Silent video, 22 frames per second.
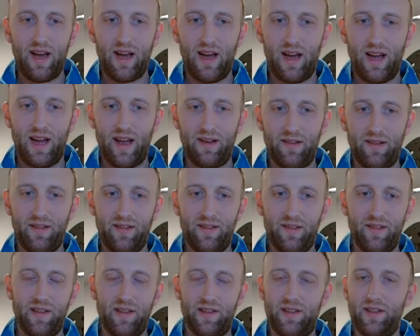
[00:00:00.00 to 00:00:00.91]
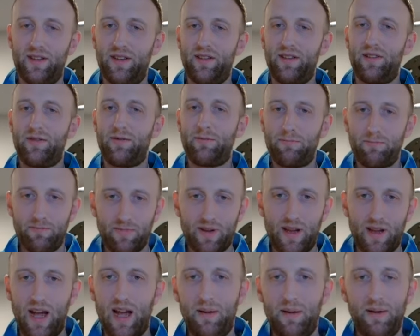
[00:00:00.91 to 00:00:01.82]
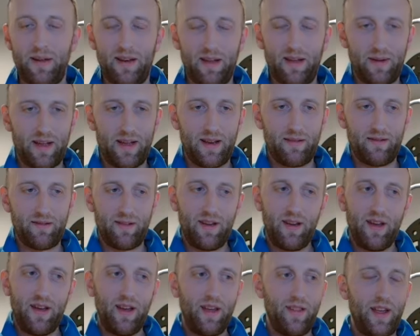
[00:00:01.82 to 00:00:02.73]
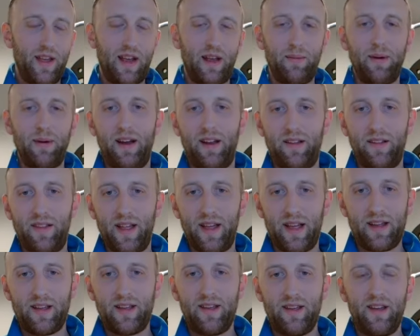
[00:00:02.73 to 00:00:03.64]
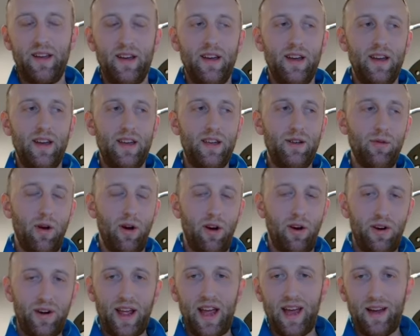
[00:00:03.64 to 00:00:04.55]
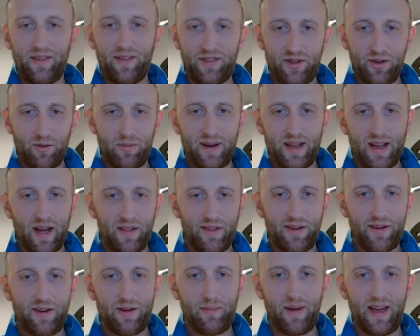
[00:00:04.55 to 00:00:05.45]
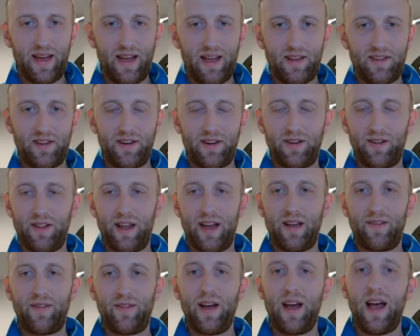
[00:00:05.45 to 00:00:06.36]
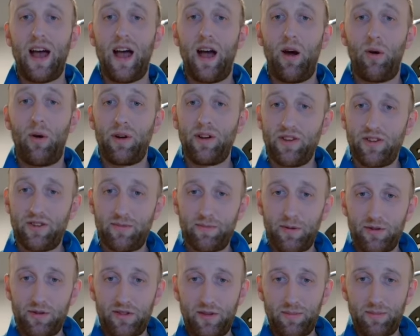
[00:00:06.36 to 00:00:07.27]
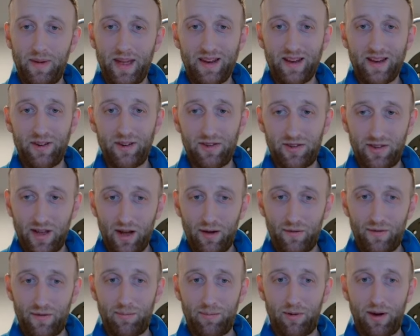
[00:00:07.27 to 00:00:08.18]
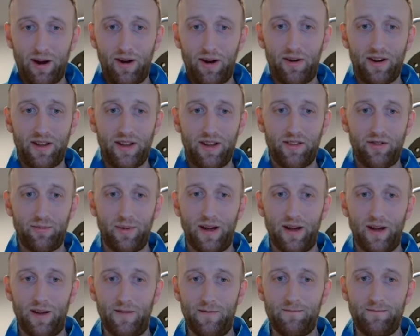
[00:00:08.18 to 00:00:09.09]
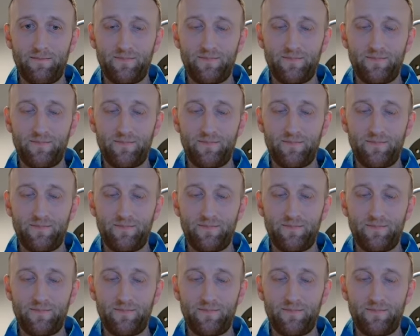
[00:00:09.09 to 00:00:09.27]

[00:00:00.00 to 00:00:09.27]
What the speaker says: And this is common. I mean, think about it. Like, you already have so many other demands in your life. How are you supposed to make yourself a priority as well?